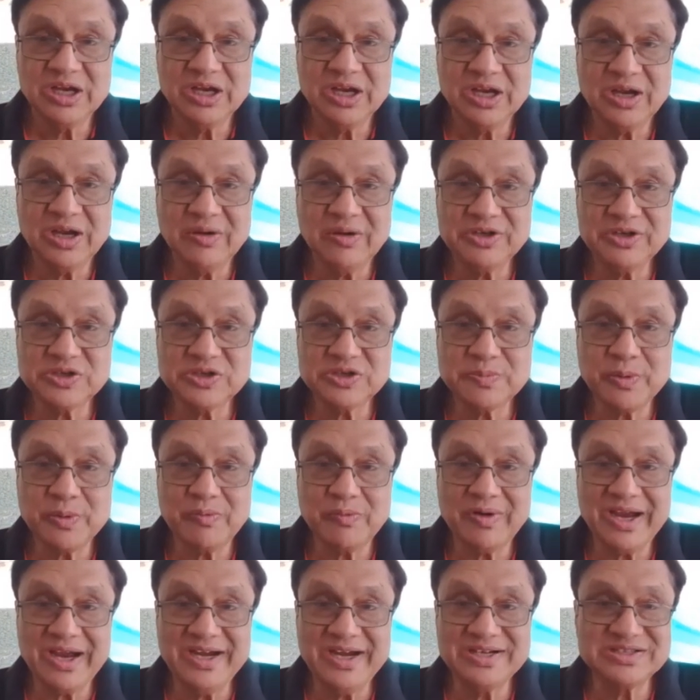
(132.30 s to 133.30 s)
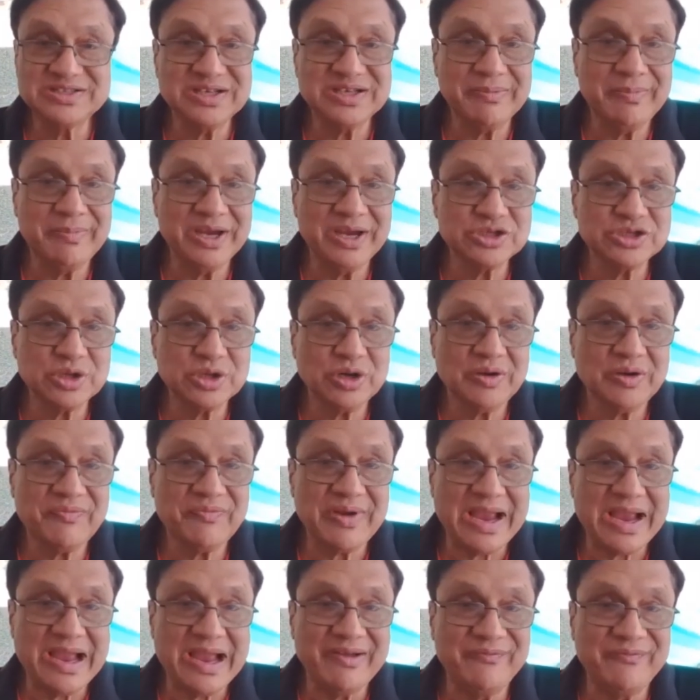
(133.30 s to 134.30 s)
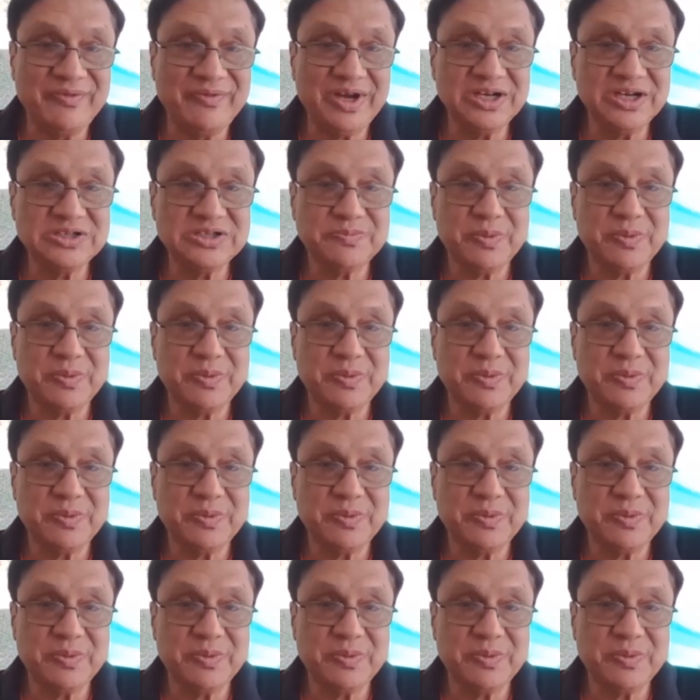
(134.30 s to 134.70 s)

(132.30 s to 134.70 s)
which provides a measure of average